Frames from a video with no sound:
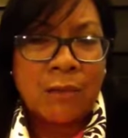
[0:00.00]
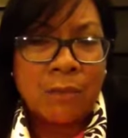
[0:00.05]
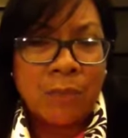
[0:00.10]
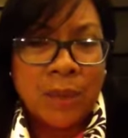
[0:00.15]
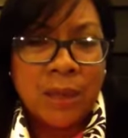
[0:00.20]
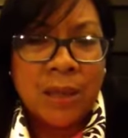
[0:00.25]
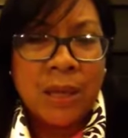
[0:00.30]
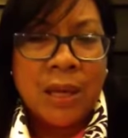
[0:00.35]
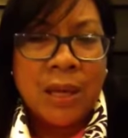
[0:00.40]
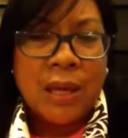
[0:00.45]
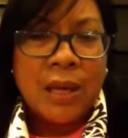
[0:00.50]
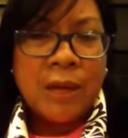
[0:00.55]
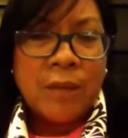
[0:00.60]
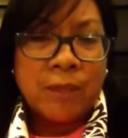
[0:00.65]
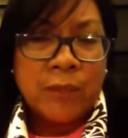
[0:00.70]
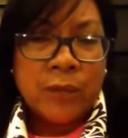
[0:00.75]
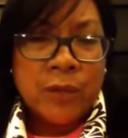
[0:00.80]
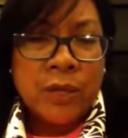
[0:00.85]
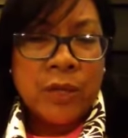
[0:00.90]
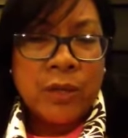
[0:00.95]
But
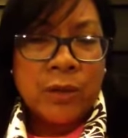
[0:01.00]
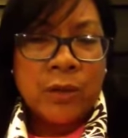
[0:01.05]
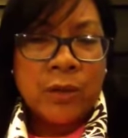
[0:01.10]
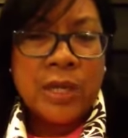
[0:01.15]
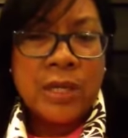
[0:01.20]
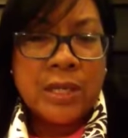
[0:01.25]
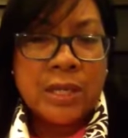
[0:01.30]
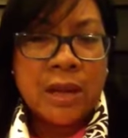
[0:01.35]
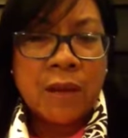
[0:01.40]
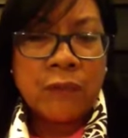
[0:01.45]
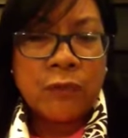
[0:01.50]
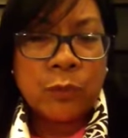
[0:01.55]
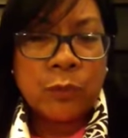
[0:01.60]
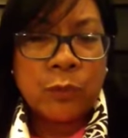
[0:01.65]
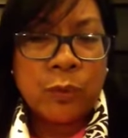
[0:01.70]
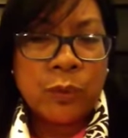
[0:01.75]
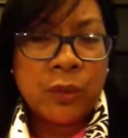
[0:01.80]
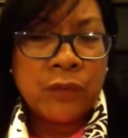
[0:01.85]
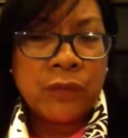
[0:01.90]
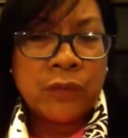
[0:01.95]
he's
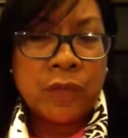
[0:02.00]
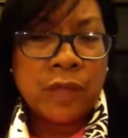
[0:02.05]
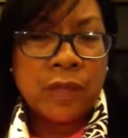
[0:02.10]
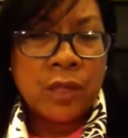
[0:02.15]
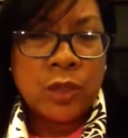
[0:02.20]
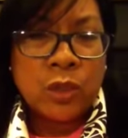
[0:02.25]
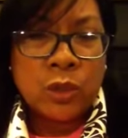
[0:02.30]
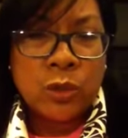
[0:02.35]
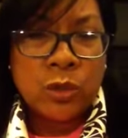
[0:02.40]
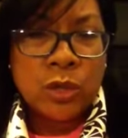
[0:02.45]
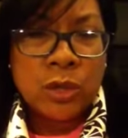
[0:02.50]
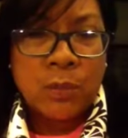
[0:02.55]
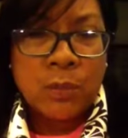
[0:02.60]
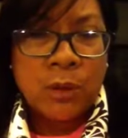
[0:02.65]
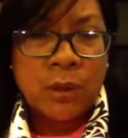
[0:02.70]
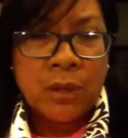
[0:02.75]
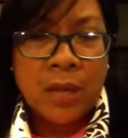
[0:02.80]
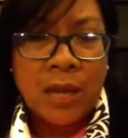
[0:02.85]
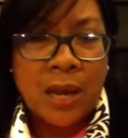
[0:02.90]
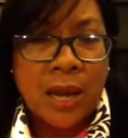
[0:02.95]
comfortable if nothing shows up
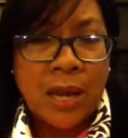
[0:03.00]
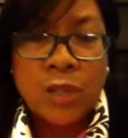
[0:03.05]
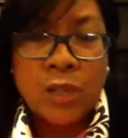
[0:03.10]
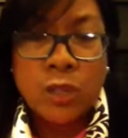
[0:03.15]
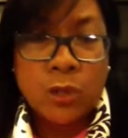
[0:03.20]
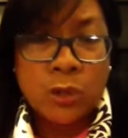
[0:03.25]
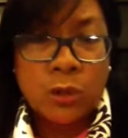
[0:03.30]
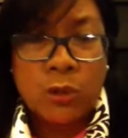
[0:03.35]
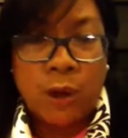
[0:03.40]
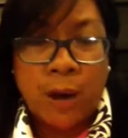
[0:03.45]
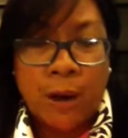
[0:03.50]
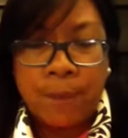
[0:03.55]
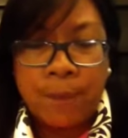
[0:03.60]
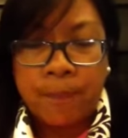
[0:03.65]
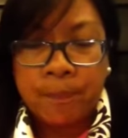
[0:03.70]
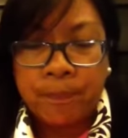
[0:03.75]
on that angiogram.